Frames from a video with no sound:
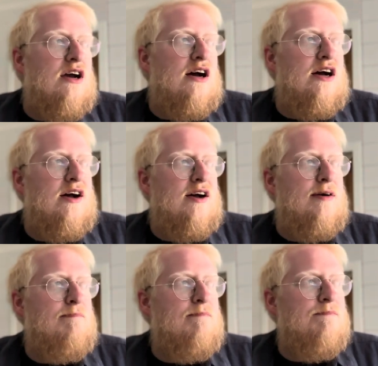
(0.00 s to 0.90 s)

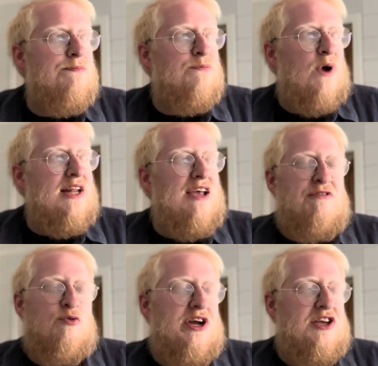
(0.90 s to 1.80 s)
Um, but I never
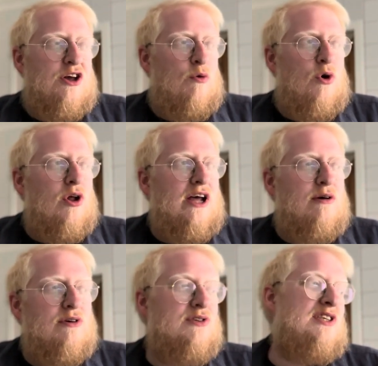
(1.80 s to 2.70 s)
really go all
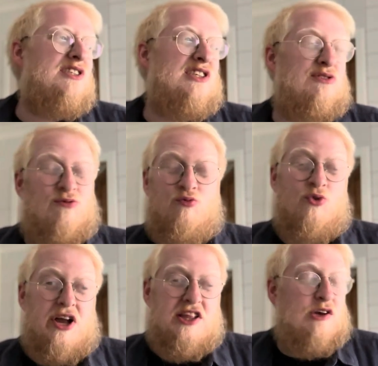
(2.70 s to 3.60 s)
out because it's a
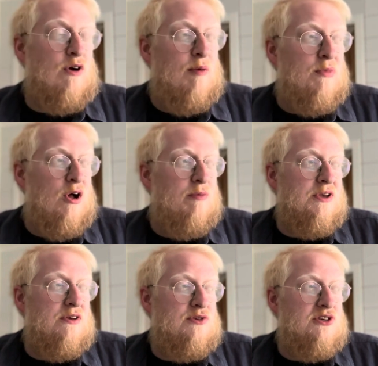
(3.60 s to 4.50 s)
really crap
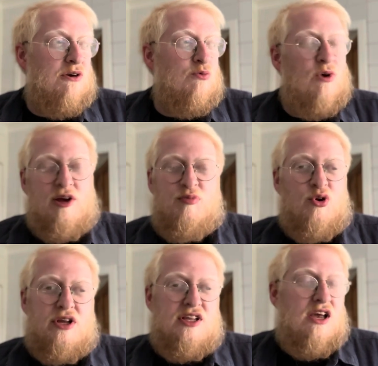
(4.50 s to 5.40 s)
barbecue, so why
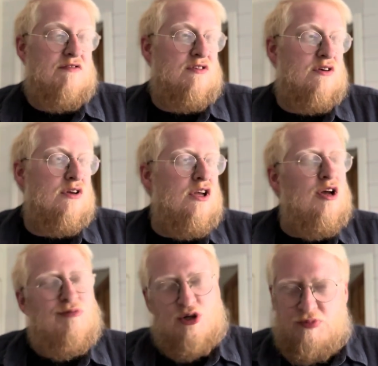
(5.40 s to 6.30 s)
put in the effort?
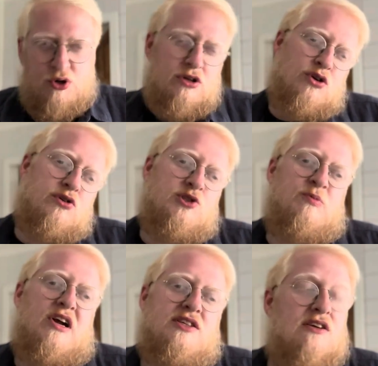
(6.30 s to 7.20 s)
But I put on a good
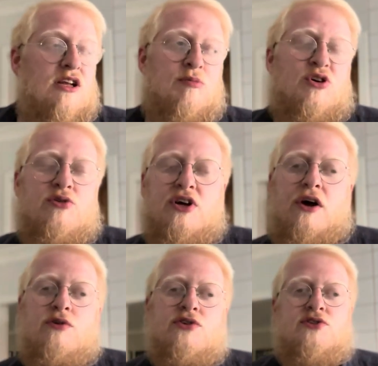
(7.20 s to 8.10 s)
spread and I'm a good
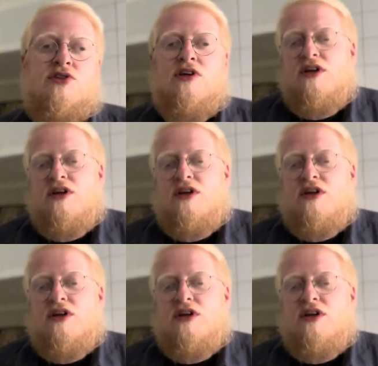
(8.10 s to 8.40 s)
host